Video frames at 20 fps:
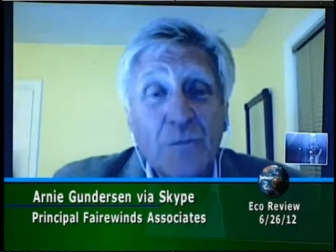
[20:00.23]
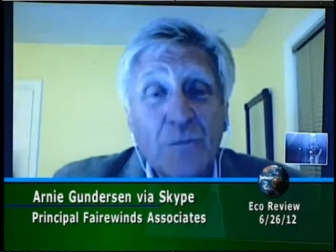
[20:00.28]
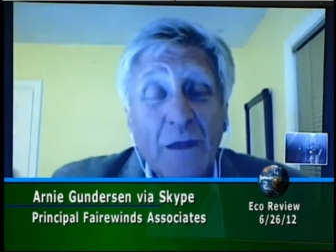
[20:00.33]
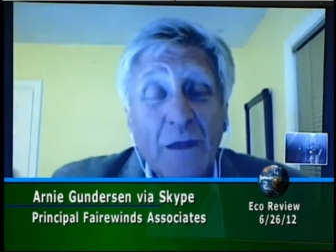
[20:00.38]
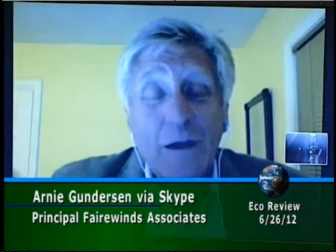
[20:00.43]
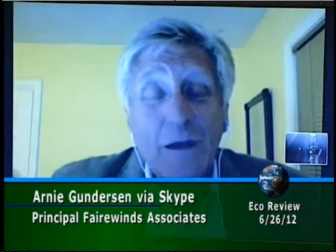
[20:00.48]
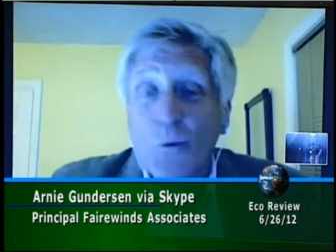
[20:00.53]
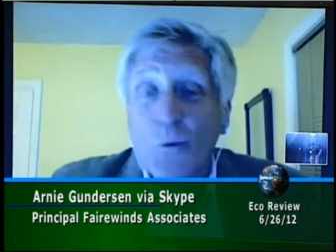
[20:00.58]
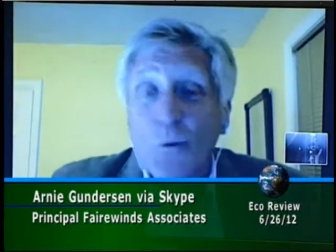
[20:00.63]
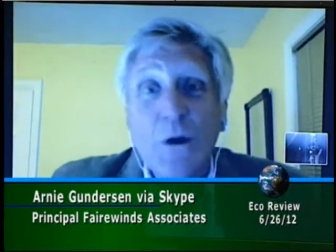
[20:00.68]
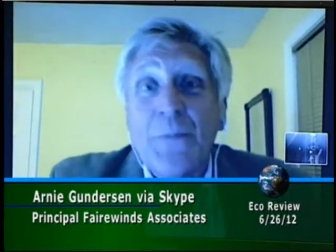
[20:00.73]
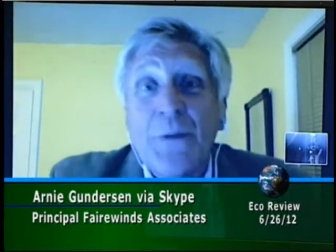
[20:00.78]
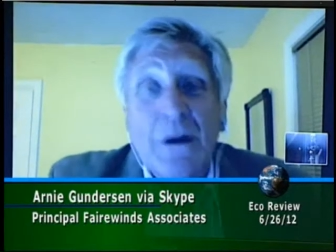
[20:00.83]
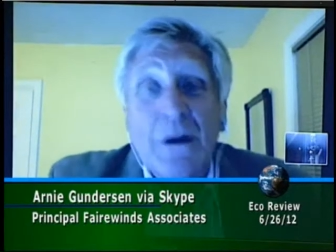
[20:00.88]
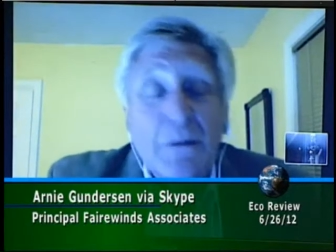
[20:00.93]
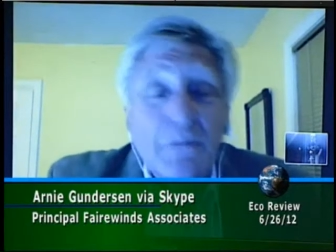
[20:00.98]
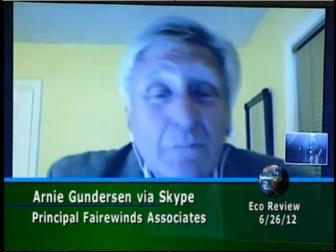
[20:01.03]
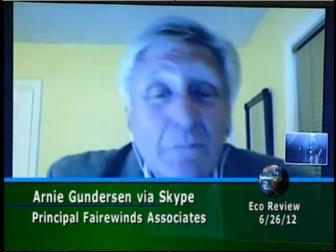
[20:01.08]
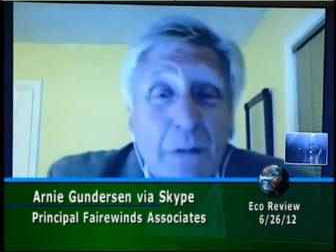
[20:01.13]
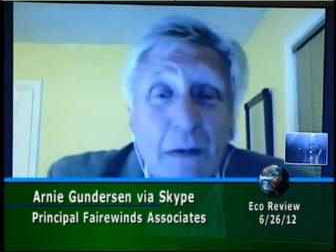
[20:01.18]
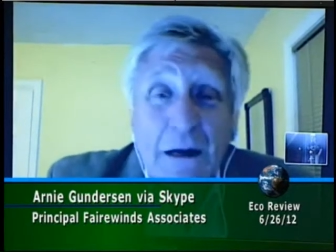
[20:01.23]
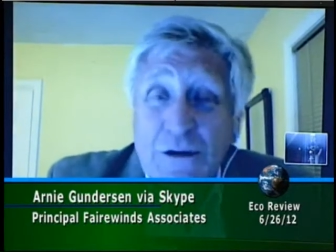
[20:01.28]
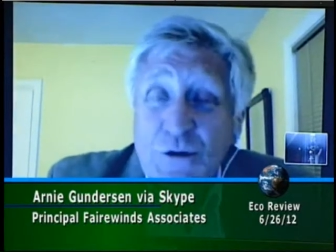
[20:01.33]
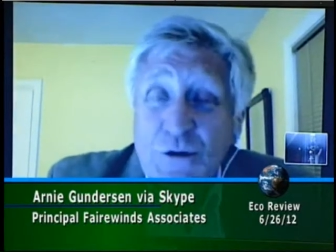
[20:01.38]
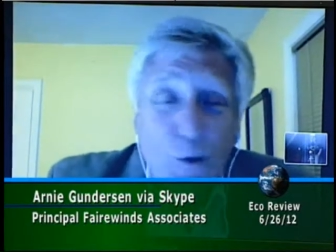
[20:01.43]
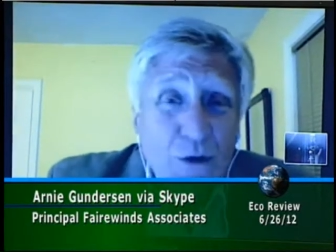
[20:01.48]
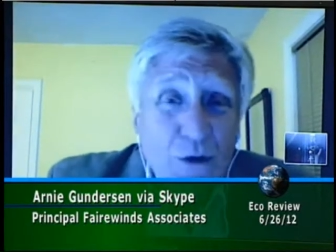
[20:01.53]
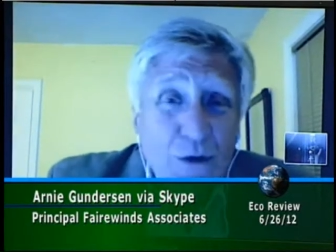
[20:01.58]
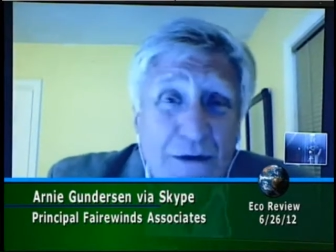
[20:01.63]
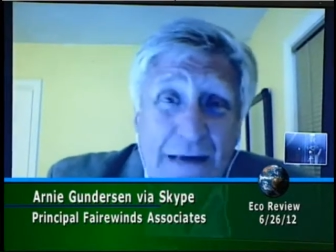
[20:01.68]
it would have been a much
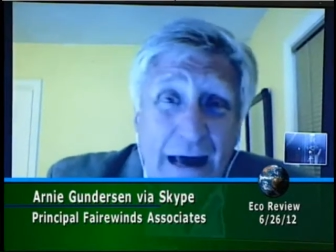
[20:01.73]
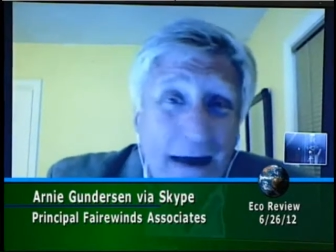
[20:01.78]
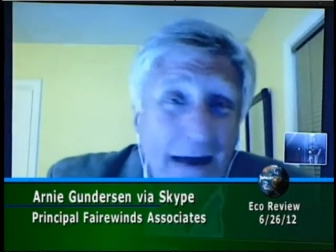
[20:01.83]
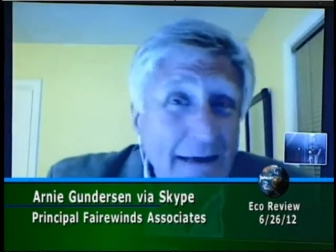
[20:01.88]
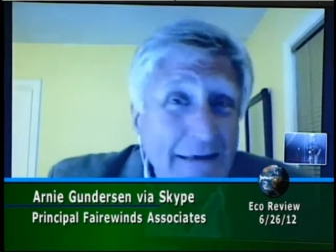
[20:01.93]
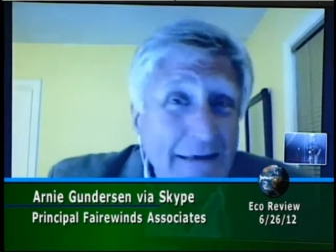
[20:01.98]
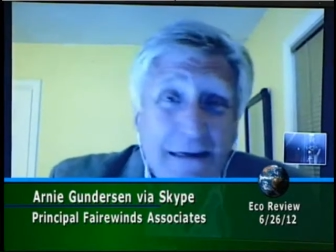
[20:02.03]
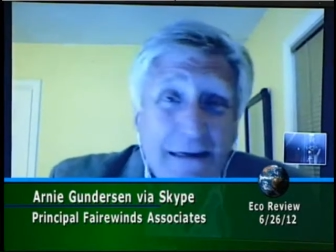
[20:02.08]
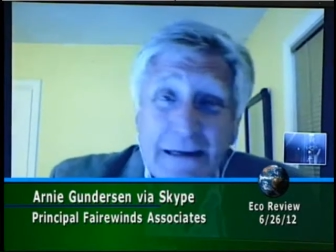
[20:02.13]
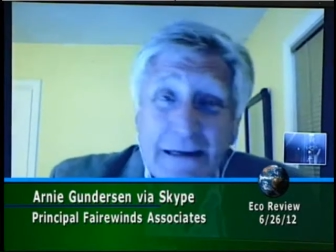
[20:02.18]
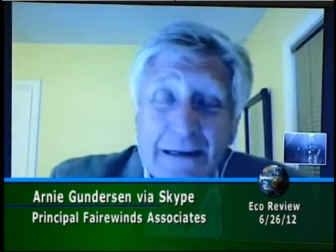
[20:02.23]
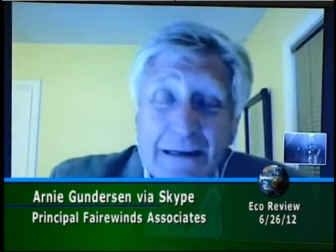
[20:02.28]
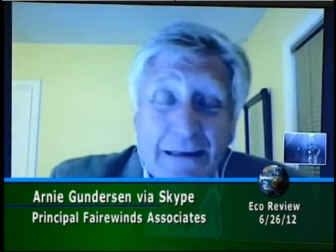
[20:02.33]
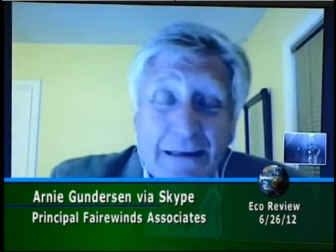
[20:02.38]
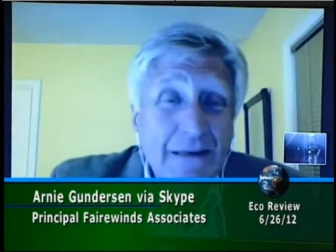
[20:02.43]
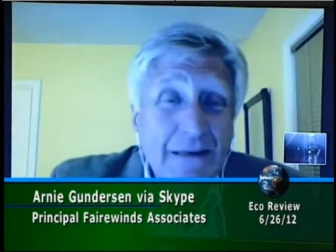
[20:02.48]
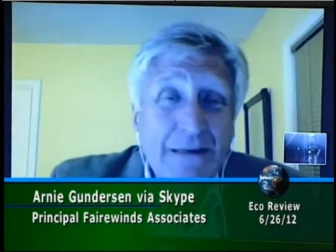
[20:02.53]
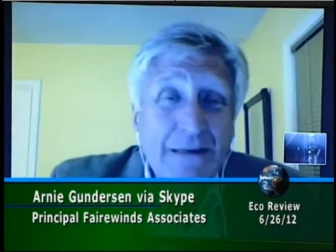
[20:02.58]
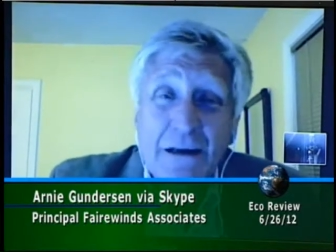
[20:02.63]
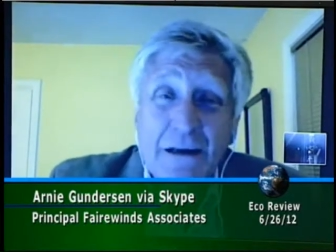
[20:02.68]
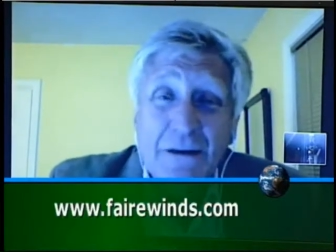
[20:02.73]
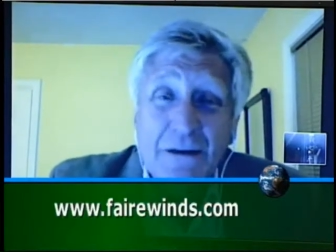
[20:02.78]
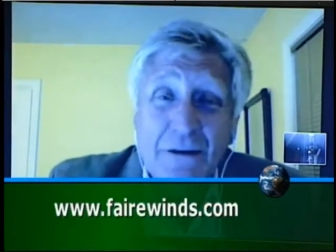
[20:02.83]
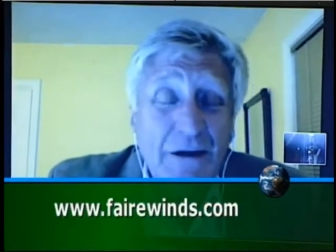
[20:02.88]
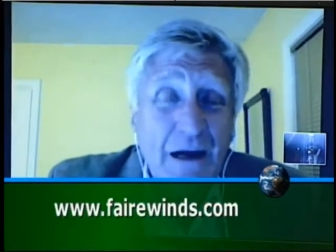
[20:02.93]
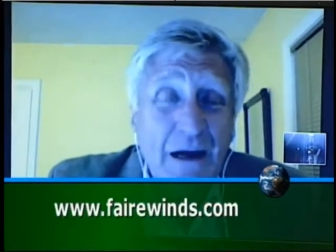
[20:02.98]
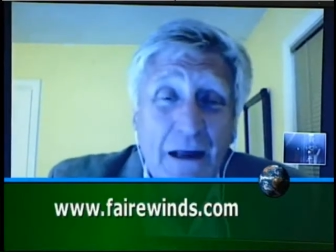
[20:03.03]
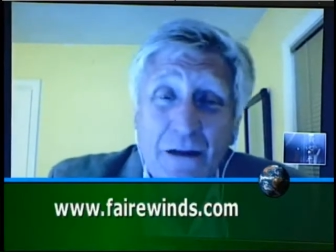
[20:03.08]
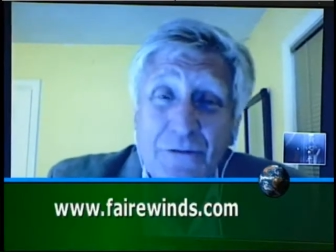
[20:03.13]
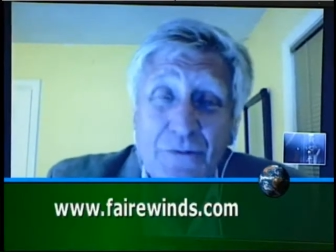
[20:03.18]
worse accident than Southern
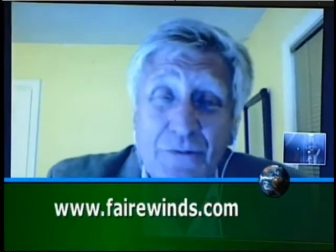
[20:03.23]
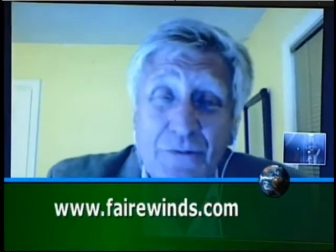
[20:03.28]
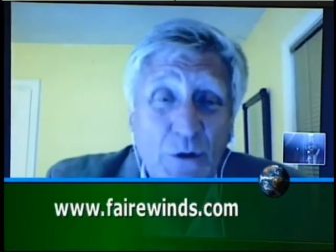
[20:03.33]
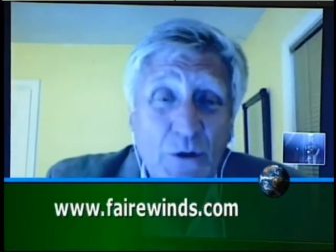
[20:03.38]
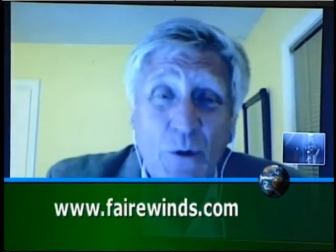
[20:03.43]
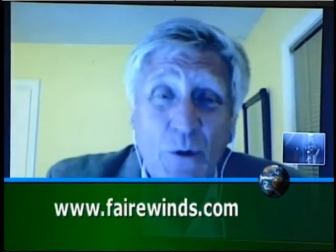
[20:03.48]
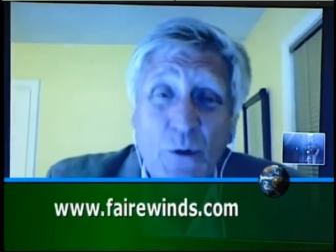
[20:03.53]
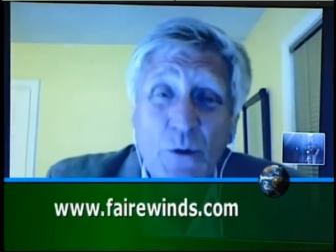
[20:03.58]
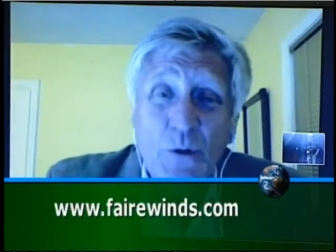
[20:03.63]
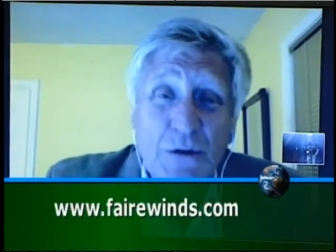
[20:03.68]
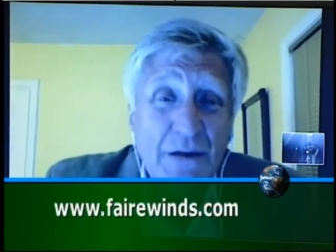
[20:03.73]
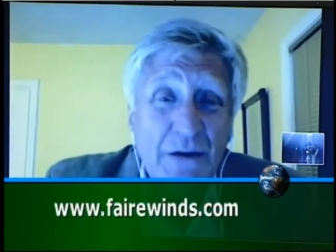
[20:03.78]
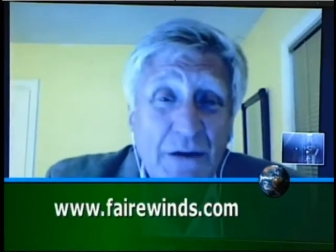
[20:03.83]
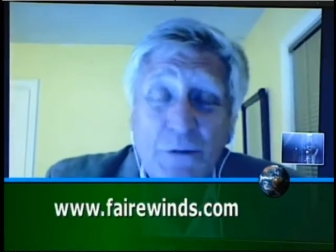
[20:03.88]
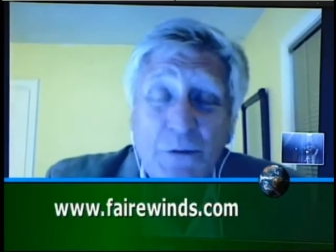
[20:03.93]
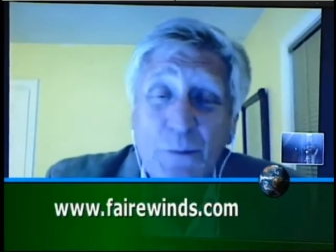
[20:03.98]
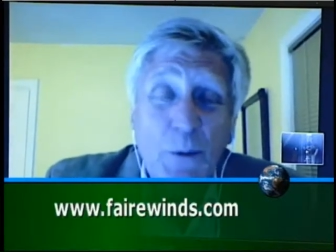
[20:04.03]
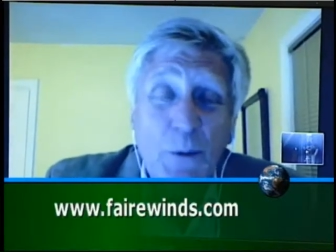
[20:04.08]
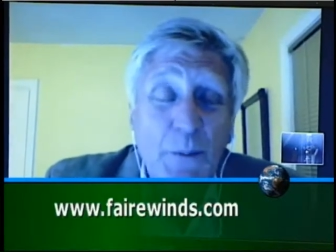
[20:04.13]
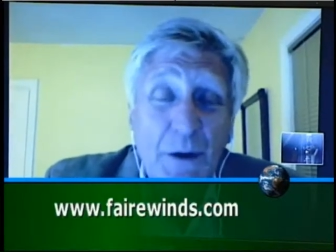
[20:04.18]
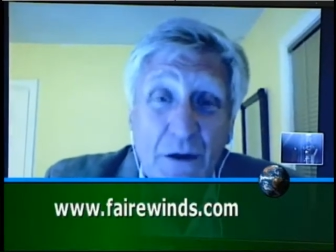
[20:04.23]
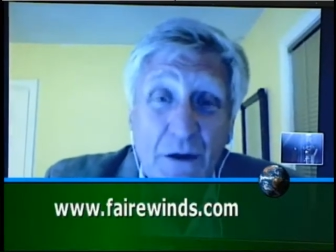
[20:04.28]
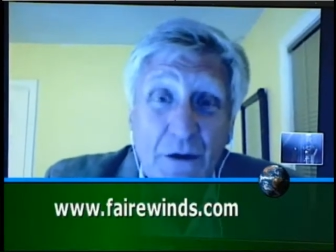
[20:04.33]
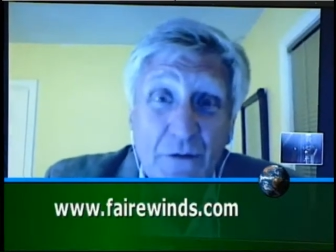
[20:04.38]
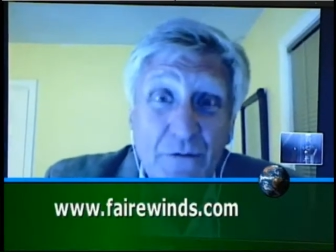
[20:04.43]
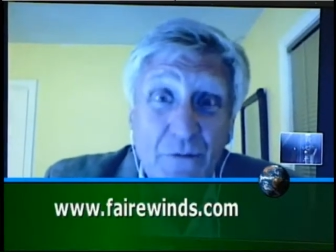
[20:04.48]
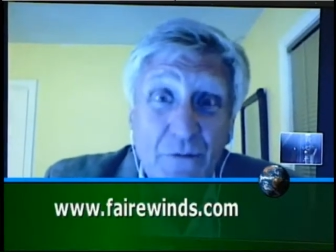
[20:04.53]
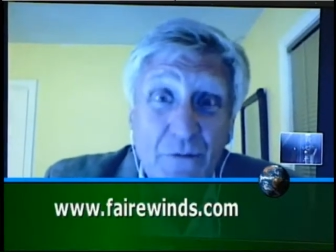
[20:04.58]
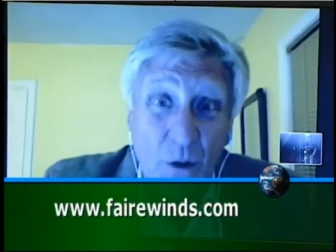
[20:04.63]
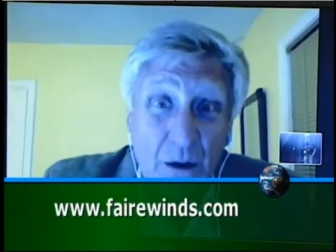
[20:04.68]
California was ever prepared
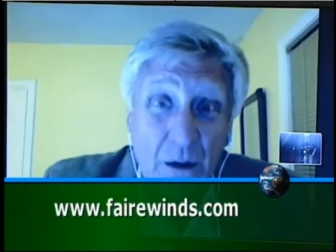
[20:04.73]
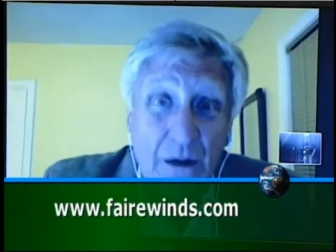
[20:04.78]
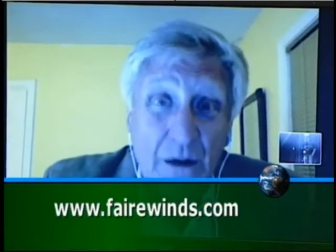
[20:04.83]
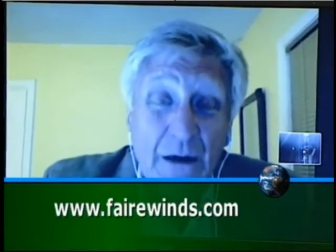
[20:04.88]
for.